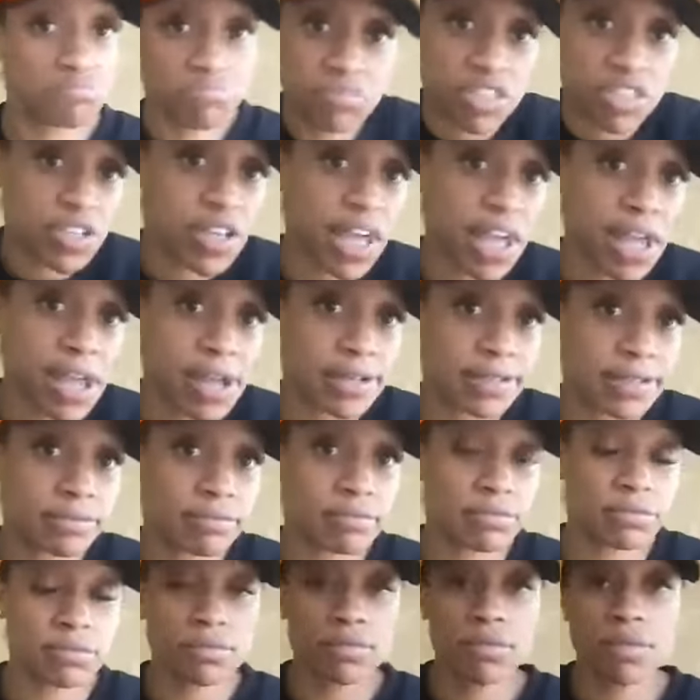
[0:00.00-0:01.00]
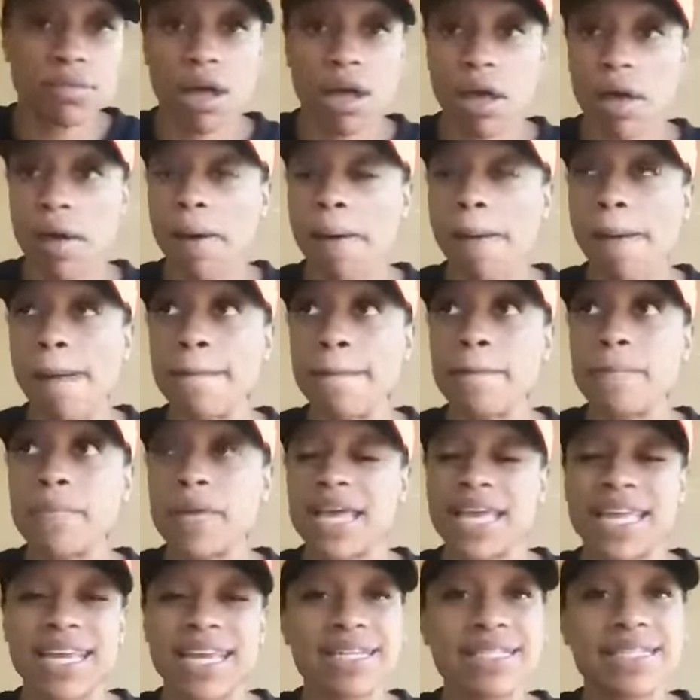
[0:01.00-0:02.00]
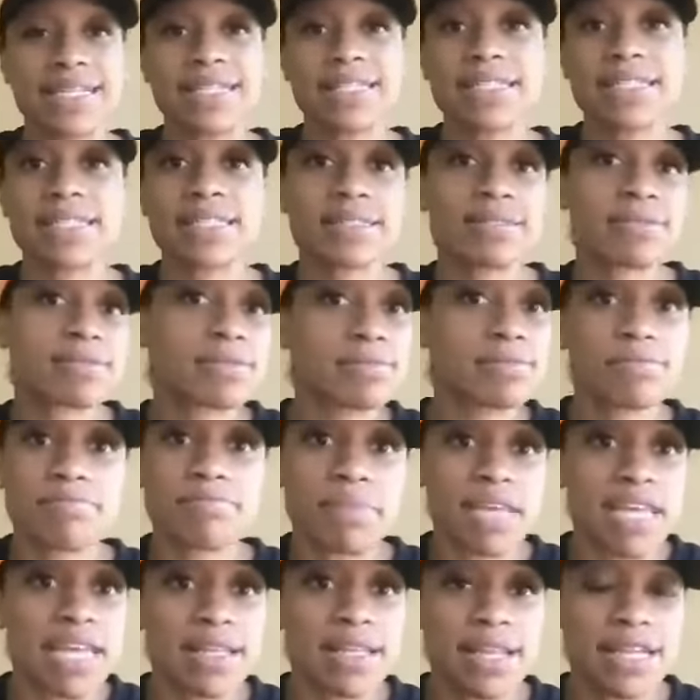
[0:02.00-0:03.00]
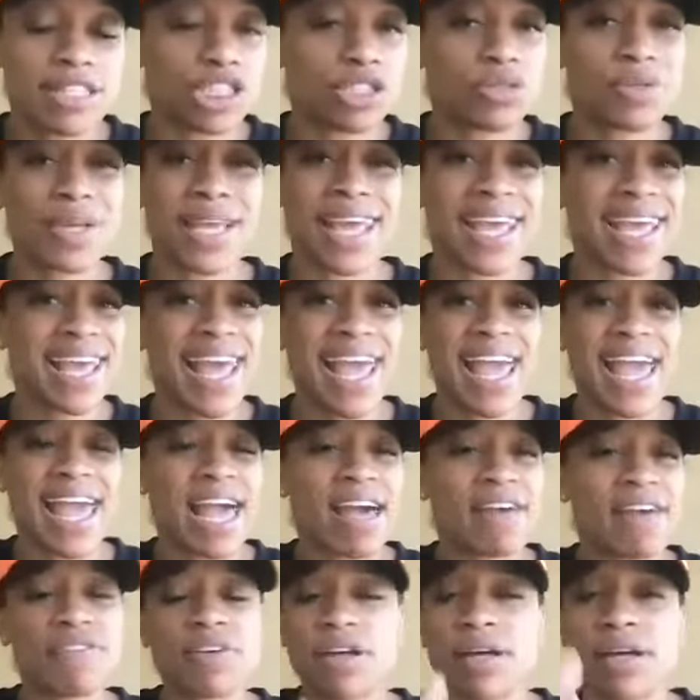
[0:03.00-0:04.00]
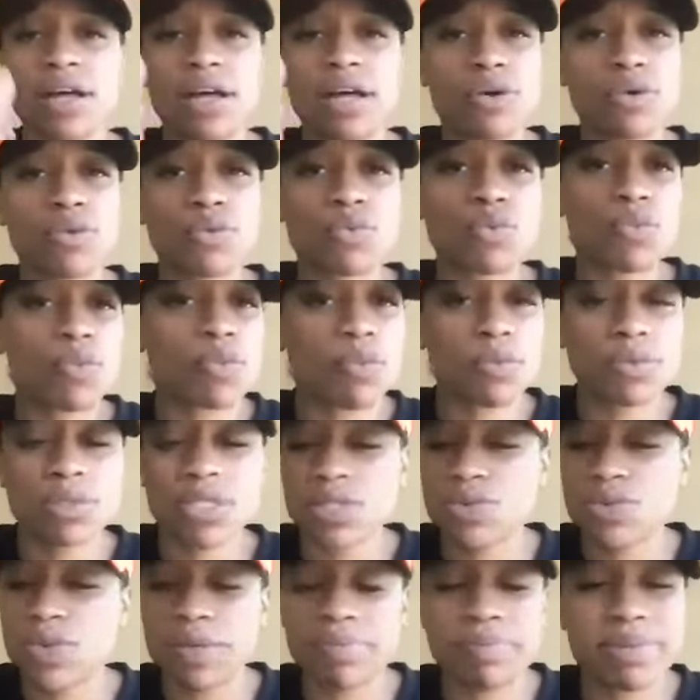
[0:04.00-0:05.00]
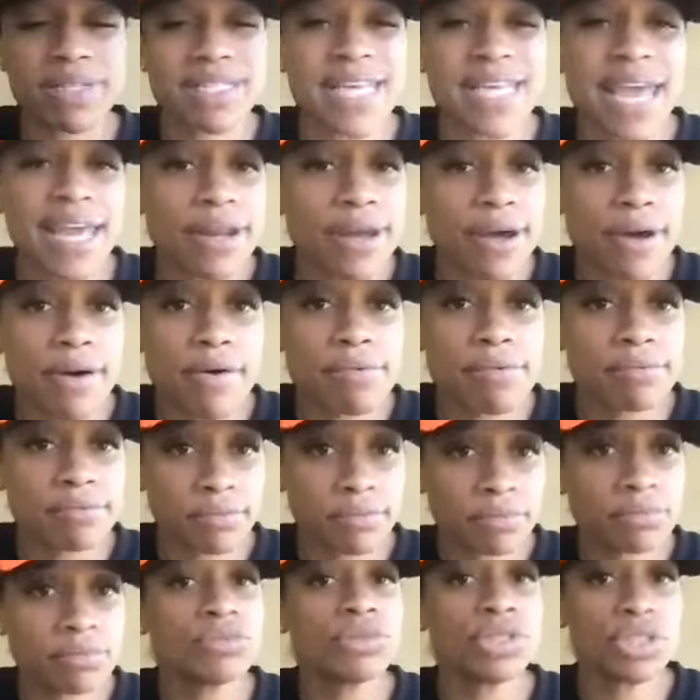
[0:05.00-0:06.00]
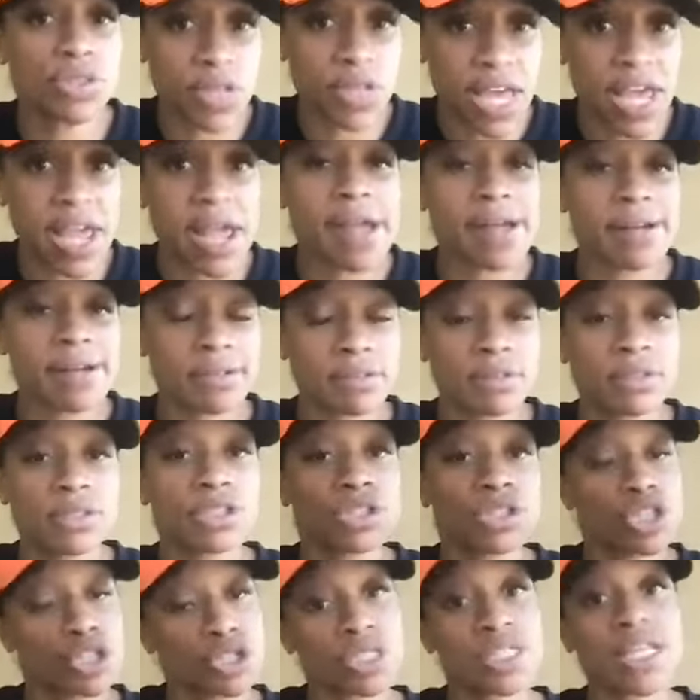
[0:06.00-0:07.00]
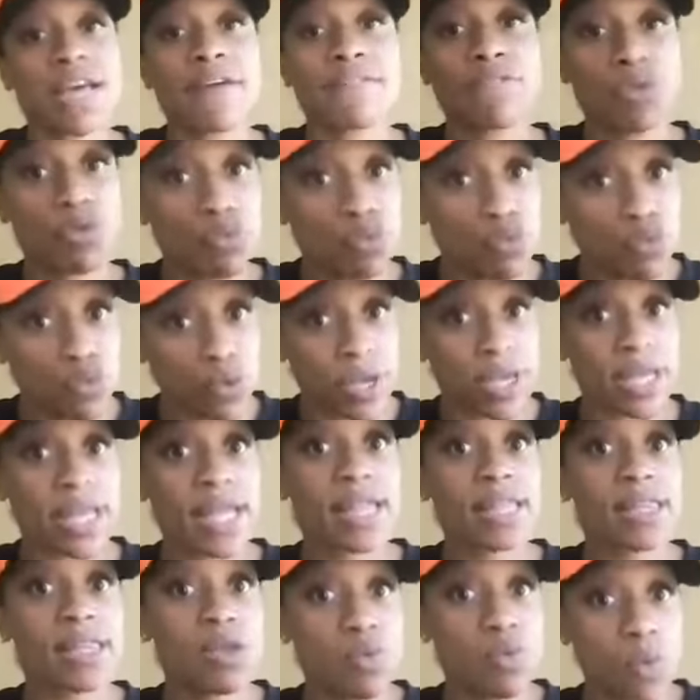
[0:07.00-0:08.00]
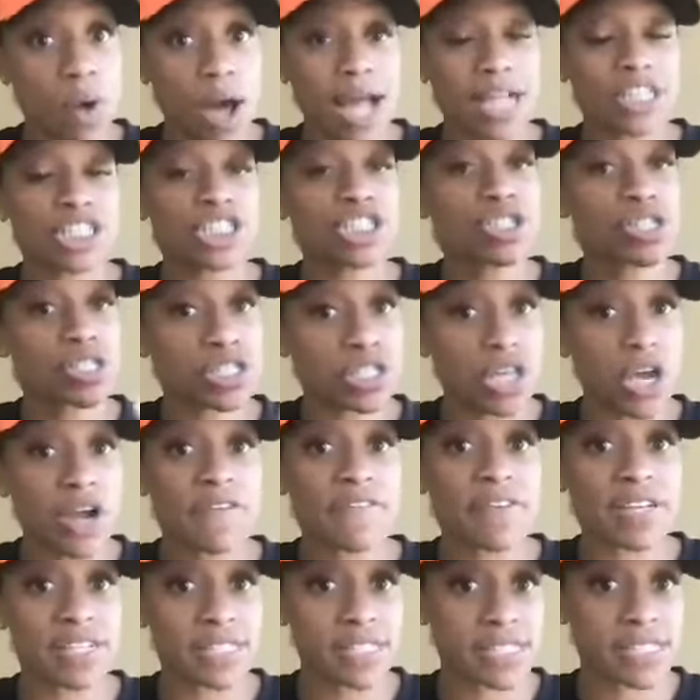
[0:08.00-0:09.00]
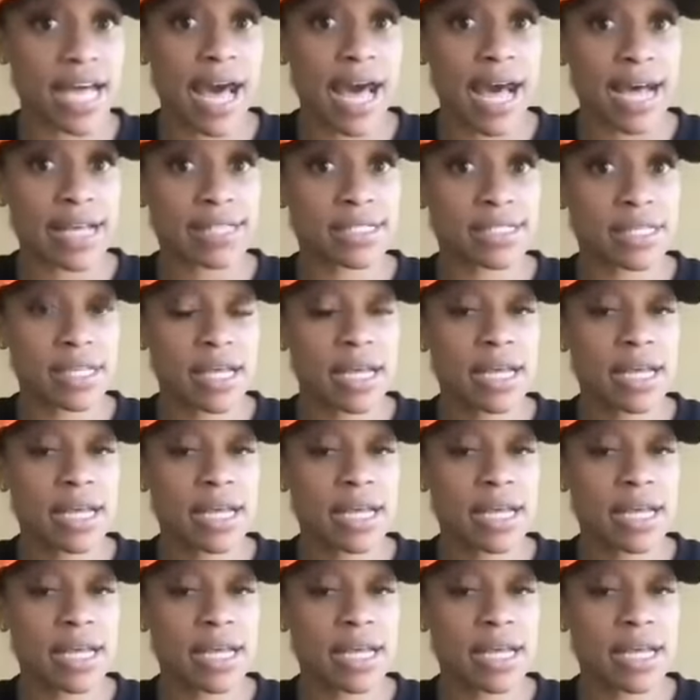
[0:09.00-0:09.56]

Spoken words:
You can. And it doesn't mean that you can't have a sweet potato. You can. You just have to really watch your serving size.